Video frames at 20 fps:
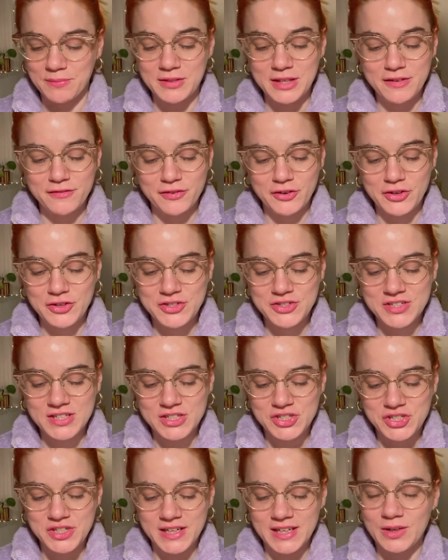The first
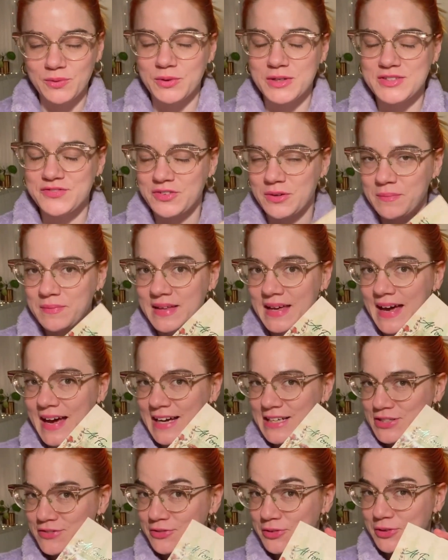shade was from the
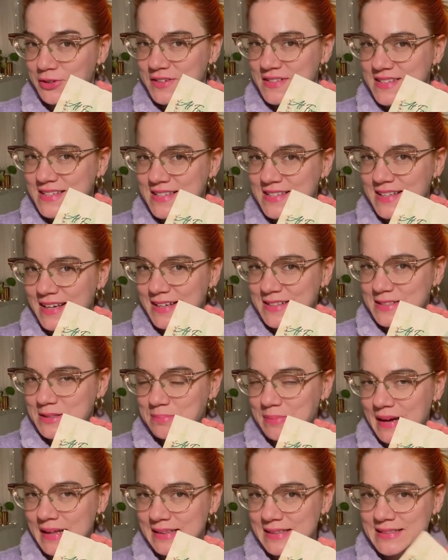At Forest Sight
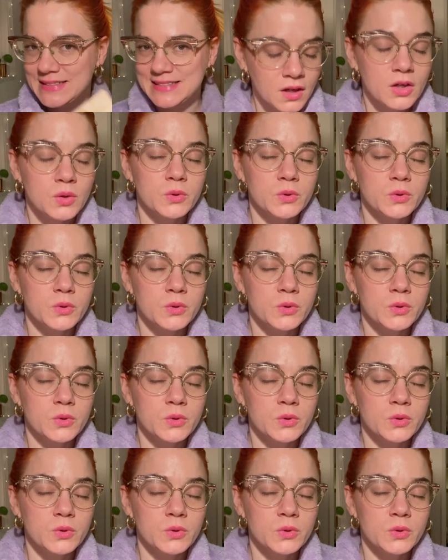palette,